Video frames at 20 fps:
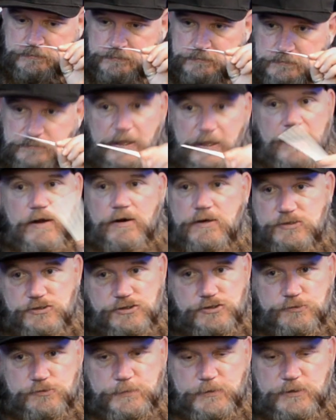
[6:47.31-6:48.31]
they are
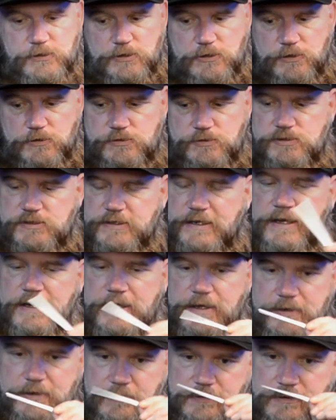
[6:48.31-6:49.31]
super close.
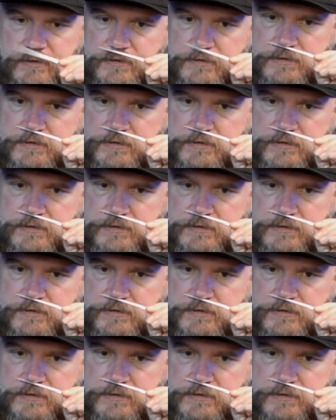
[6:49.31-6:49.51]
And